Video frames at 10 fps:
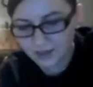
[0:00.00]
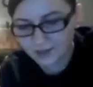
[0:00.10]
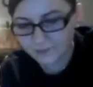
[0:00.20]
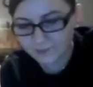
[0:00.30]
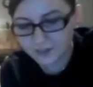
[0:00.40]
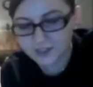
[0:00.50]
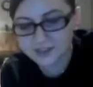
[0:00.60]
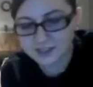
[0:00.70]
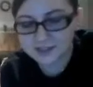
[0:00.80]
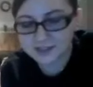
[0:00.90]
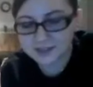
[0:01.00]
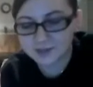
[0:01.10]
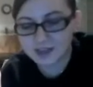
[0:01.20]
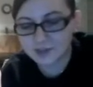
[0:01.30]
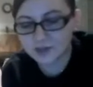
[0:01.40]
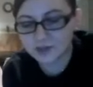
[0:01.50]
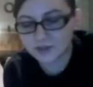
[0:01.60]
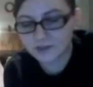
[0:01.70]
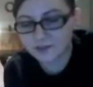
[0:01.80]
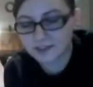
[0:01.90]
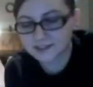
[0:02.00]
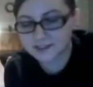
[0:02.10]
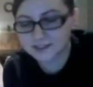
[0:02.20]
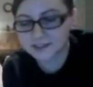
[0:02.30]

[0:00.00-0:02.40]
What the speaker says: First, test the abdominal reflexes.